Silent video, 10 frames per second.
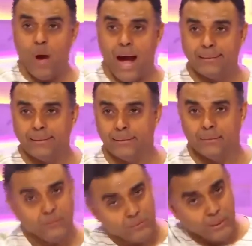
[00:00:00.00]
acting
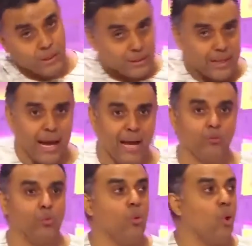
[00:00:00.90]
the head
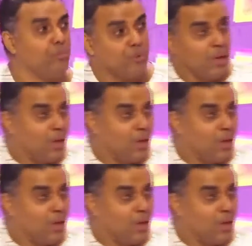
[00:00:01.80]
will go off,